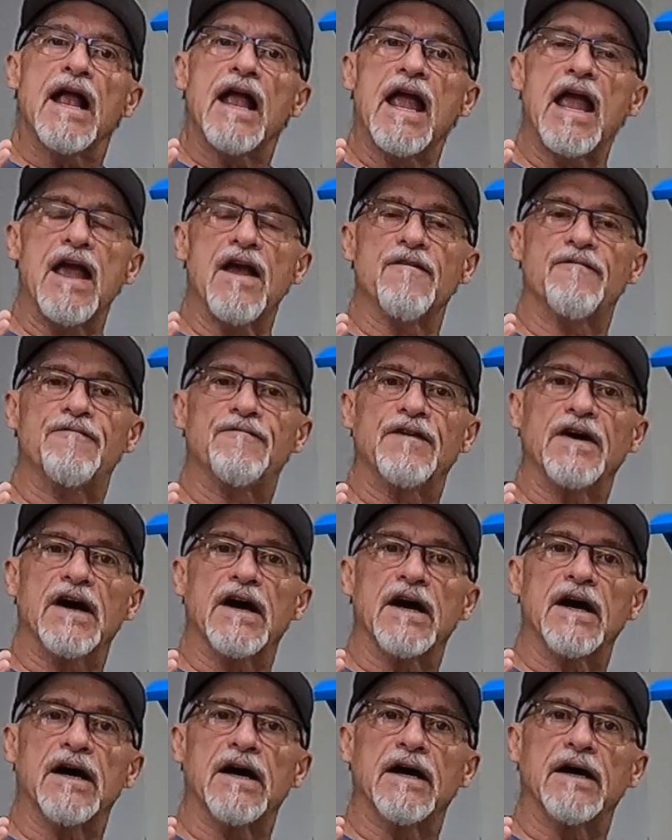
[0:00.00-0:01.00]
If,
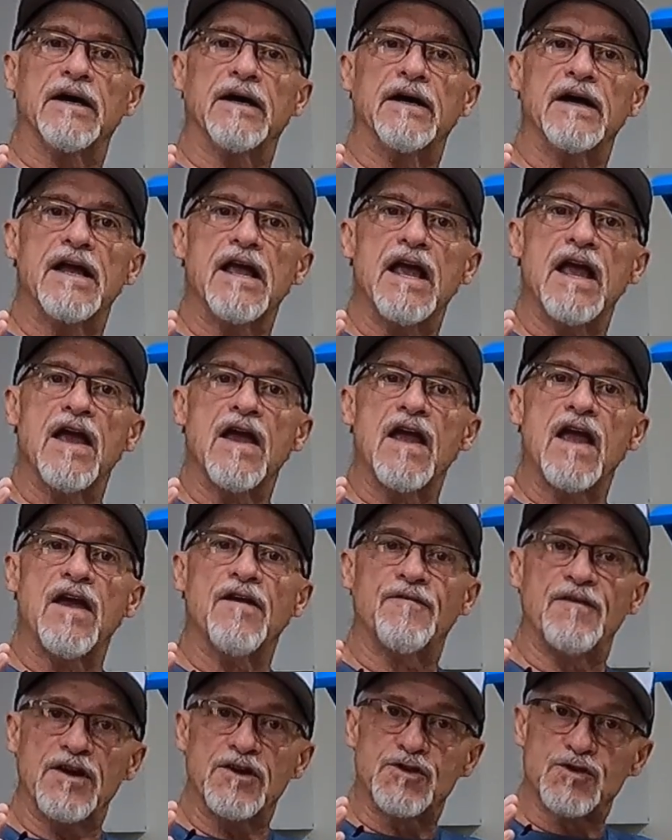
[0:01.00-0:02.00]
uh,
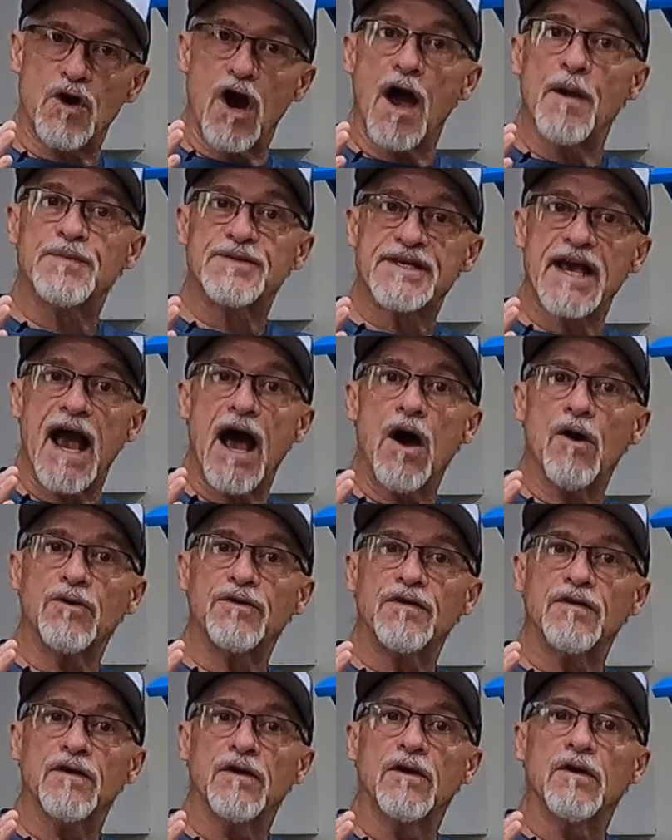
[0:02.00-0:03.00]
if it drops
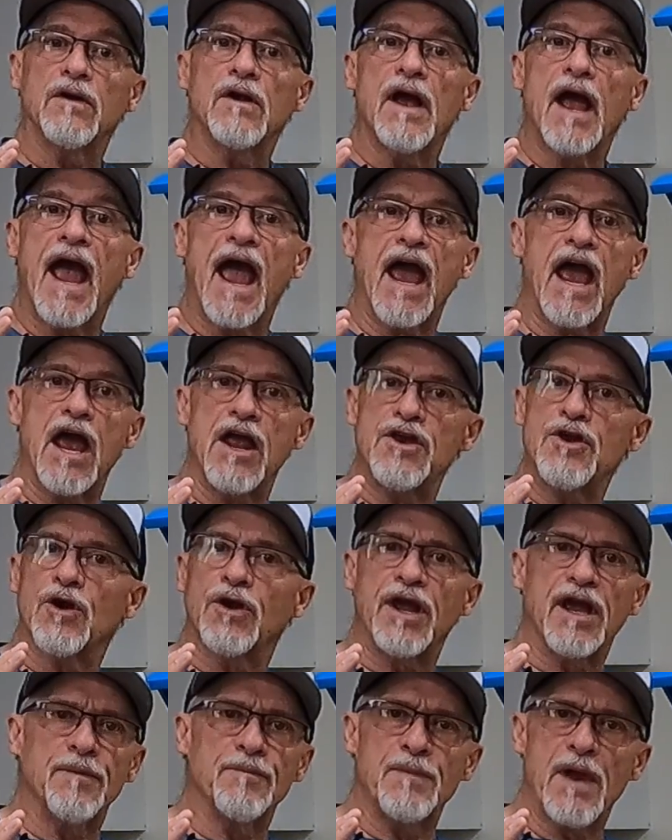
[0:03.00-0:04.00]
out and you're
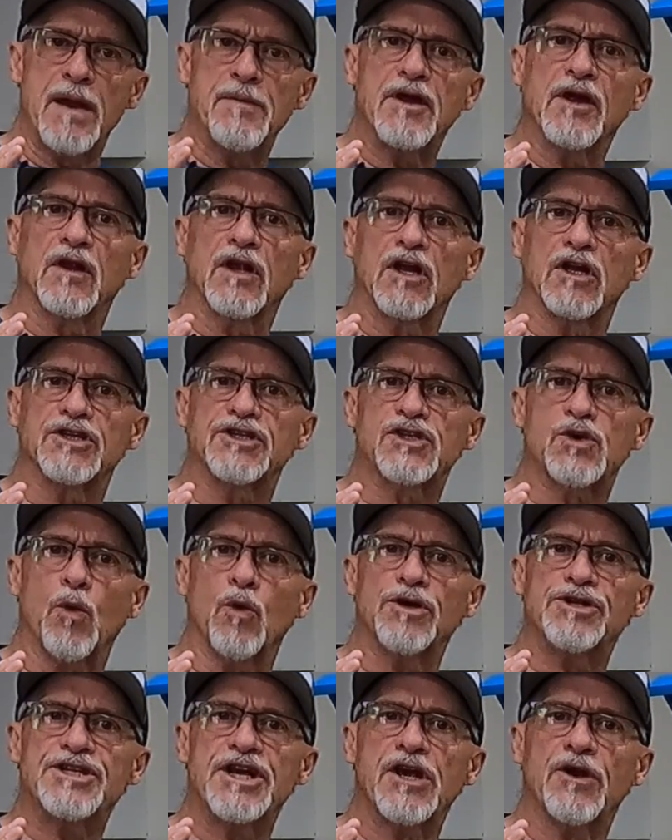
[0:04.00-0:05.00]
getting maybe a little
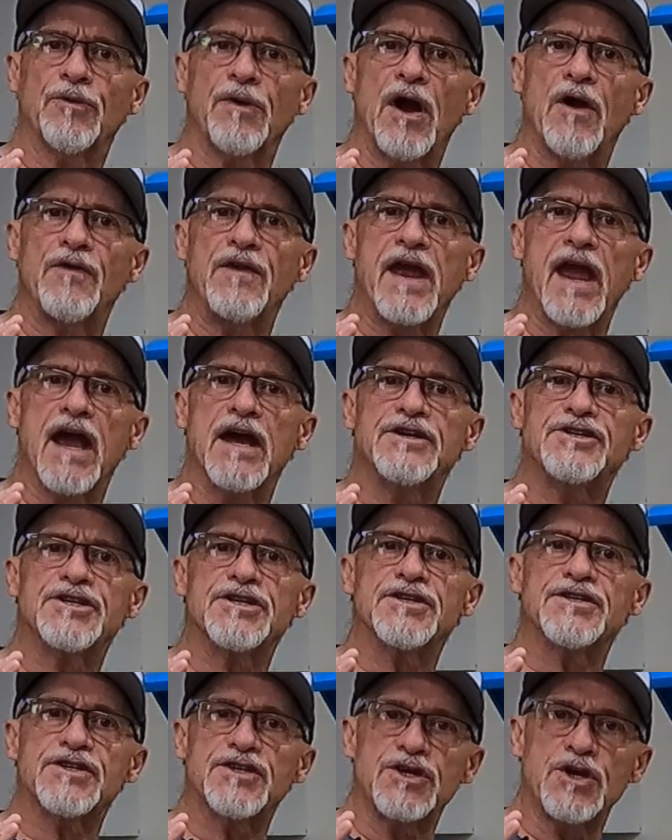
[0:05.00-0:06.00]
scorching around the
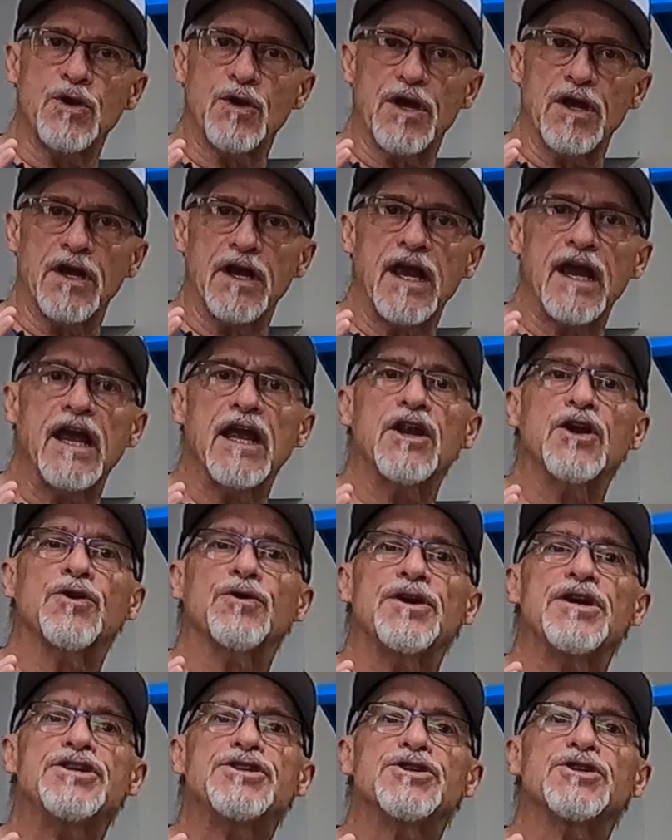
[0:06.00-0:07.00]
edges, you can
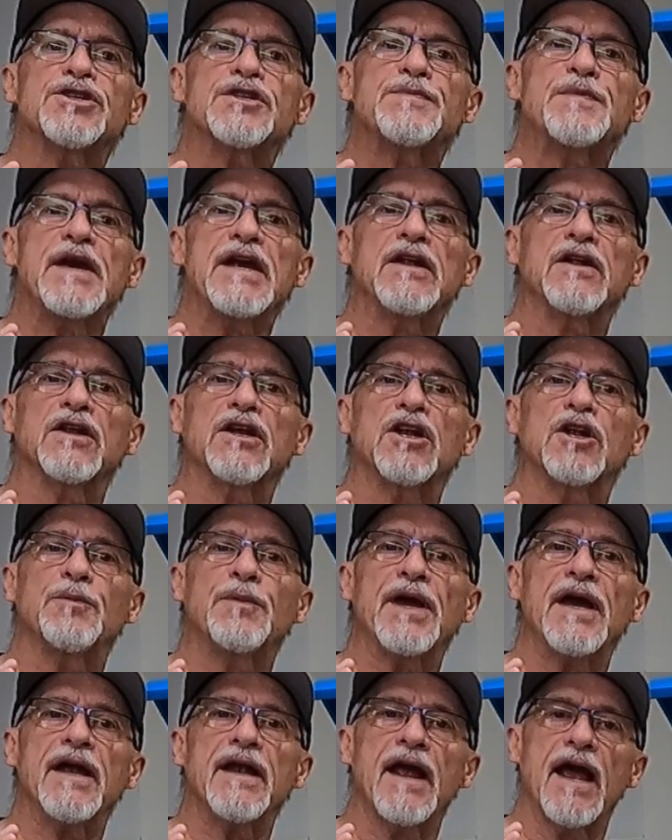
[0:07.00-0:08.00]
increase your speed a little
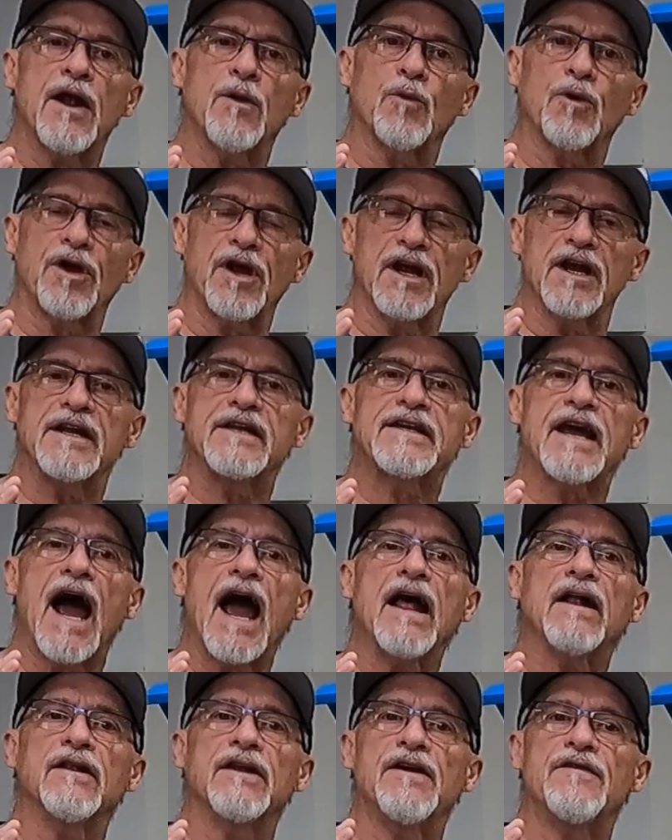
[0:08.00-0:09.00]
bit and we're gonna
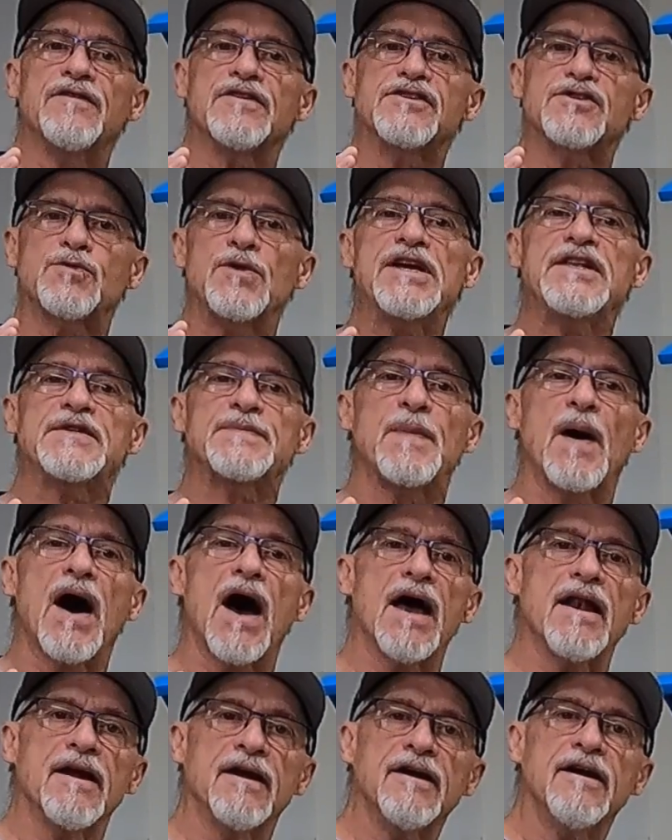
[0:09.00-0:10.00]
dial in the sweet
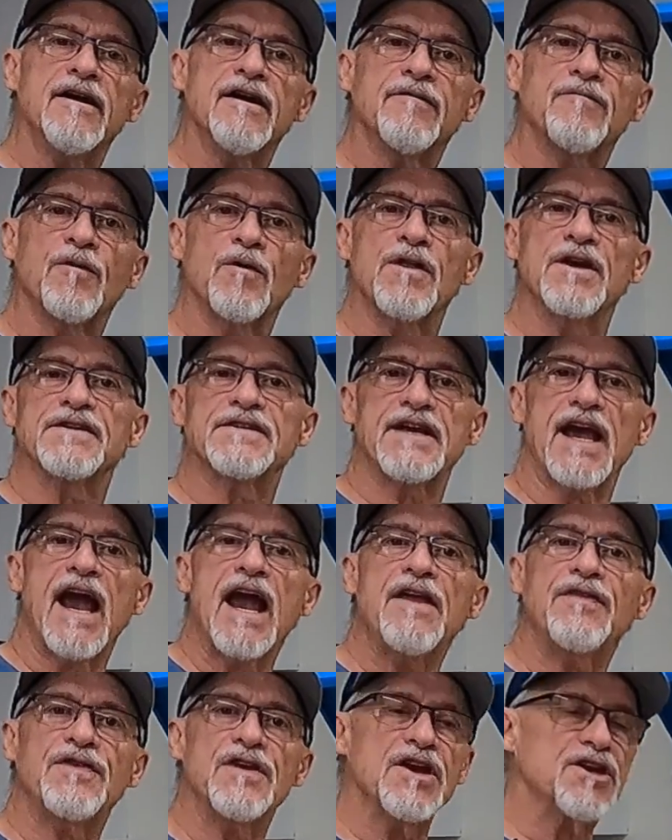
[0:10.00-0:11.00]
spot for this
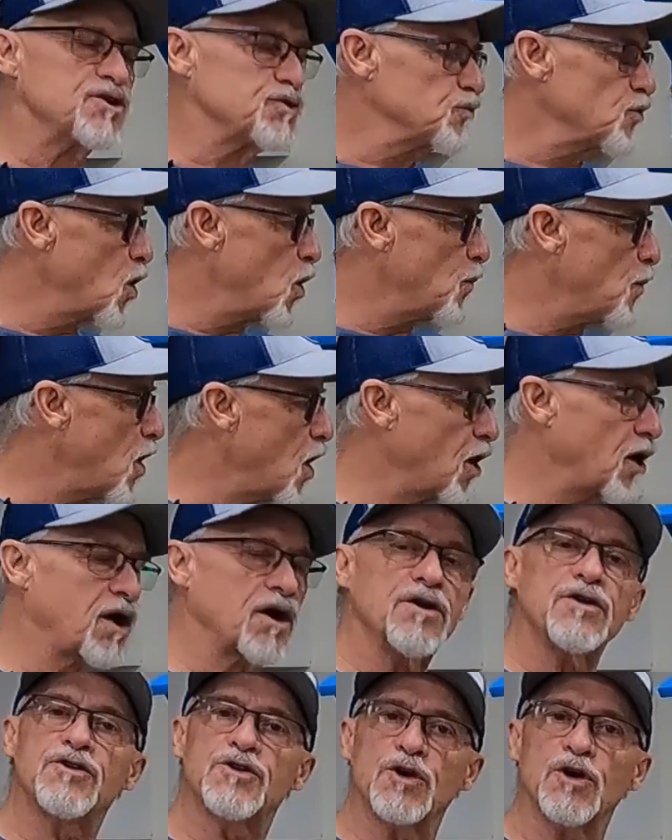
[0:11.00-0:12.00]
eighth inch
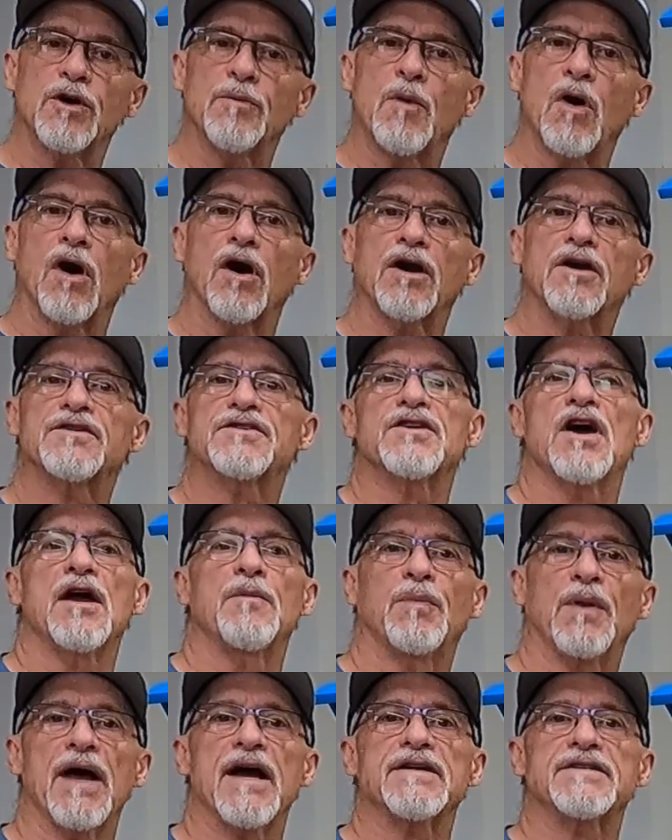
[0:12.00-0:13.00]
Rowmark Duramark sign
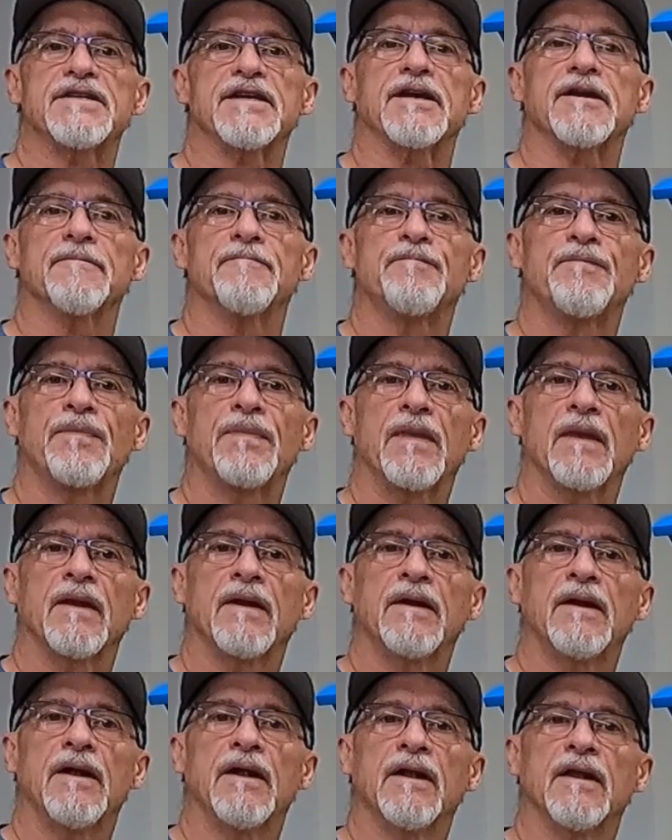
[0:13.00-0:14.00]
plastic.
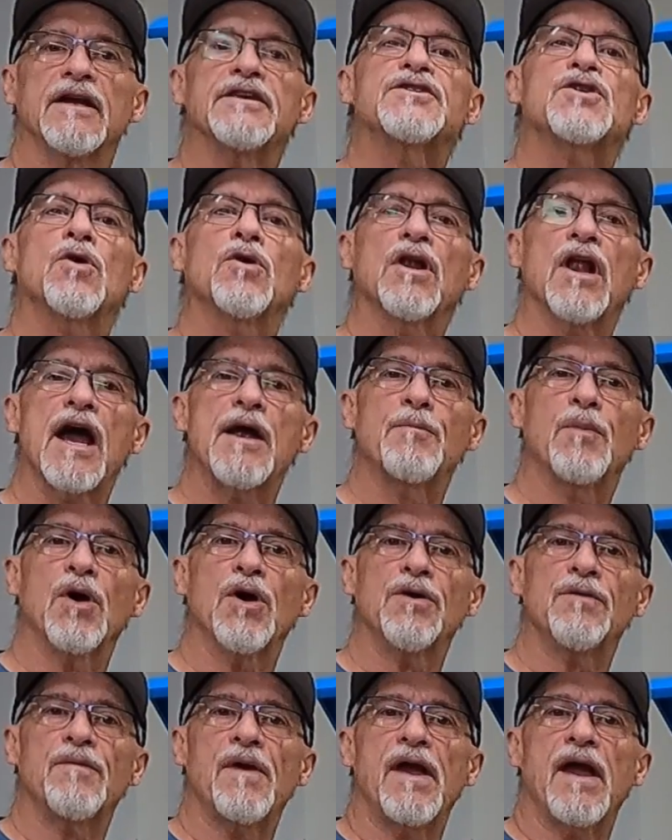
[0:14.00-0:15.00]
Let's go to
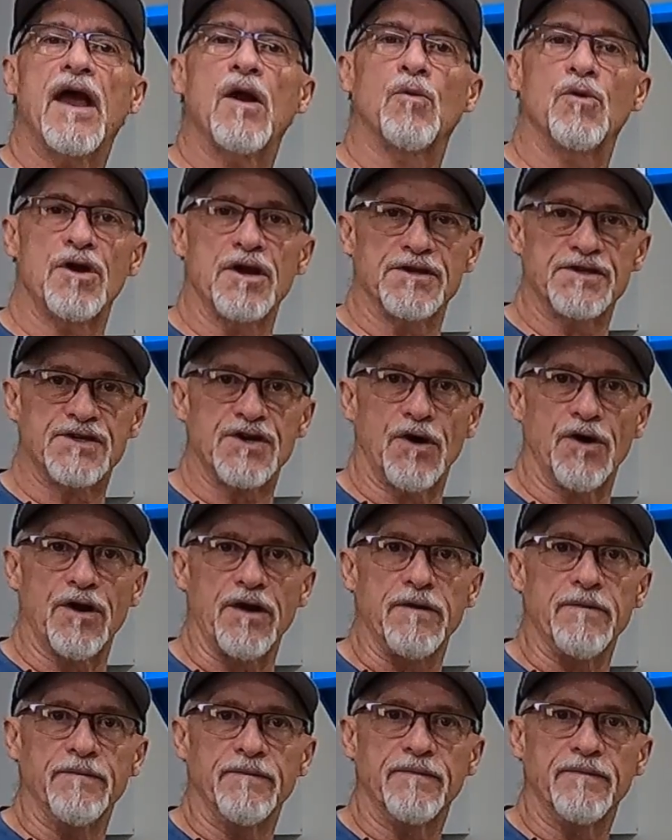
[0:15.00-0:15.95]
Lightburn, and we'll get started.